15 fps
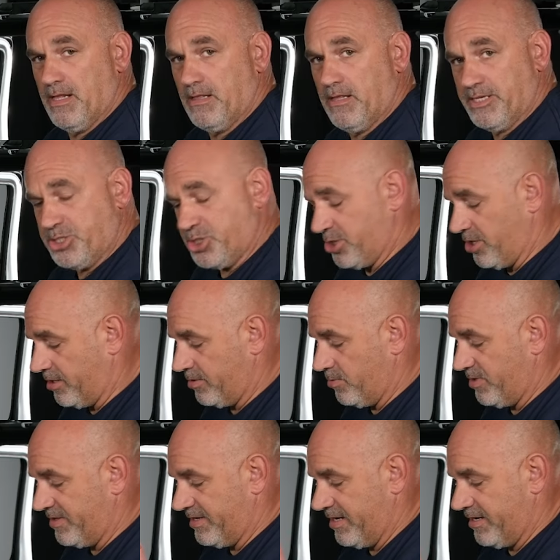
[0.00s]
let's start
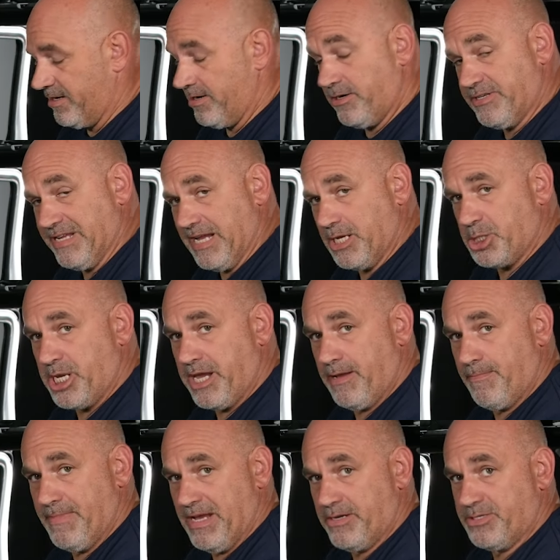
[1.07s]
with getting our dash
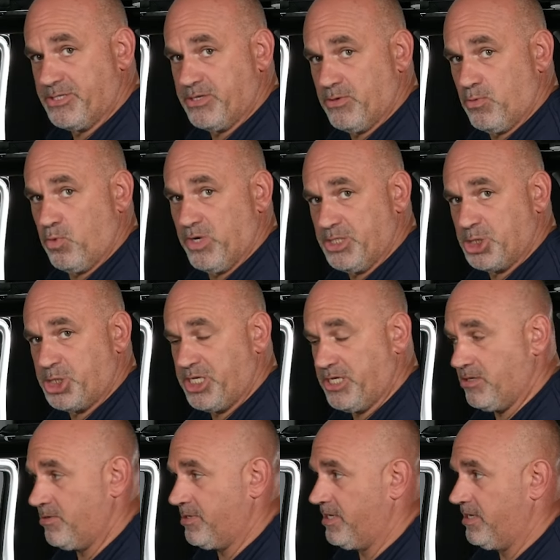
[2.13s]
cam mounted to the
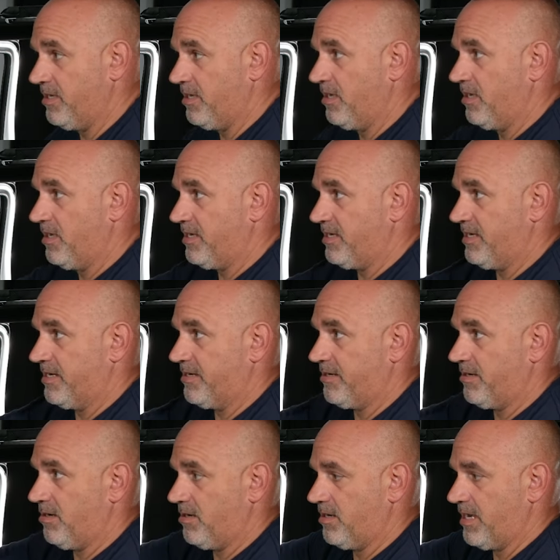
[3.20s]
windshield, getting
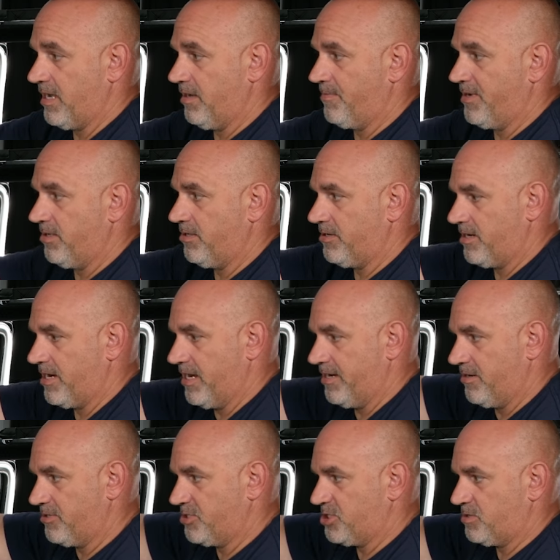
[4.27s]
our A-pillar and
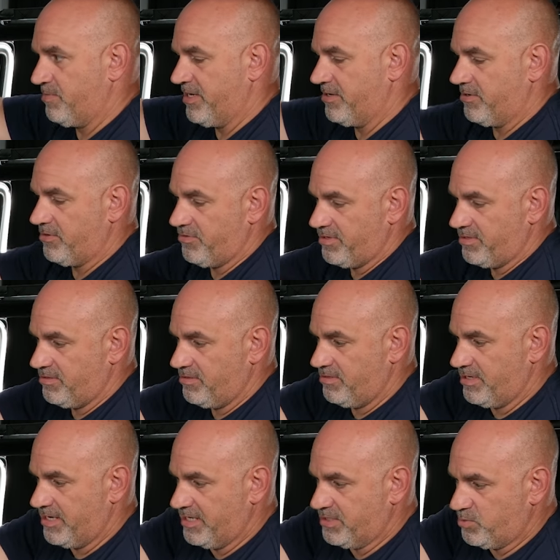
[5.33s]
our speaker
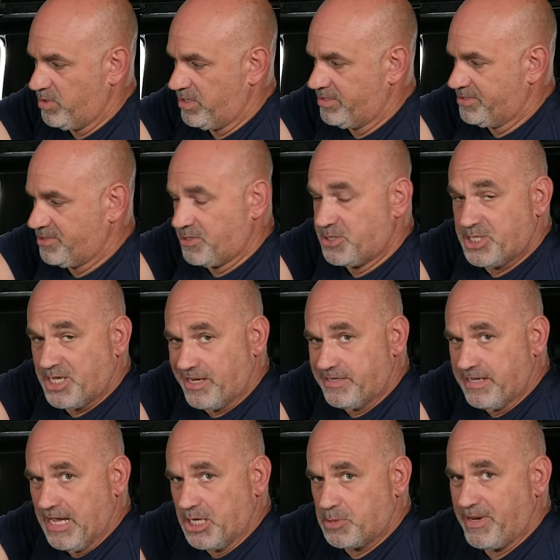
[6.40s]
grill, as well as our side
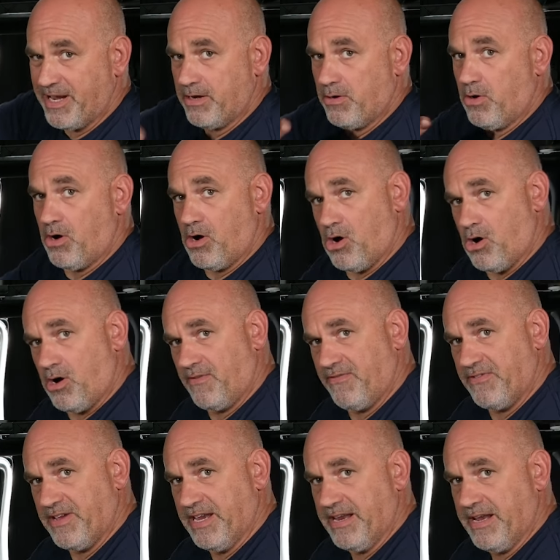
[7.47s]
dash panel
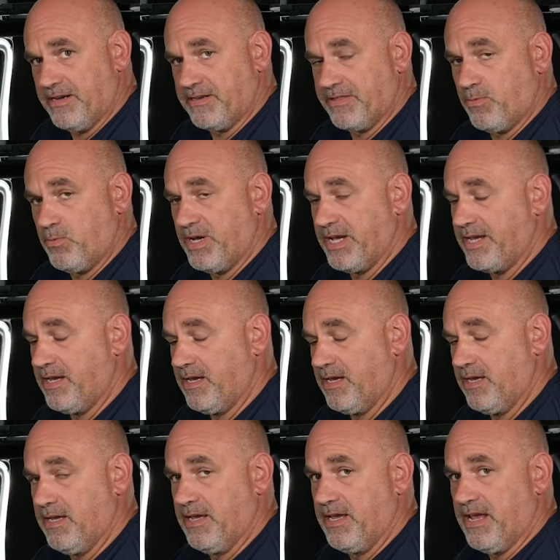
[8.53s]
off and out of the way,
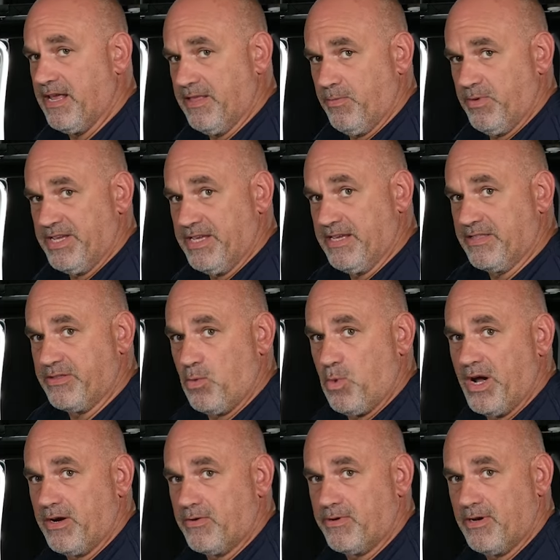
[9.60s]
and then we can get the
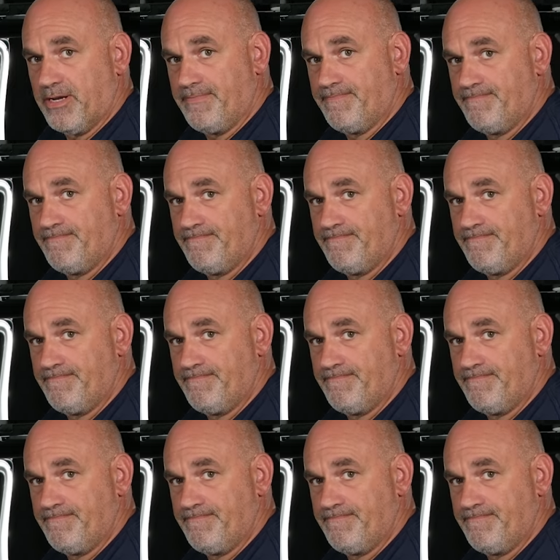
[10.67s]
wire run.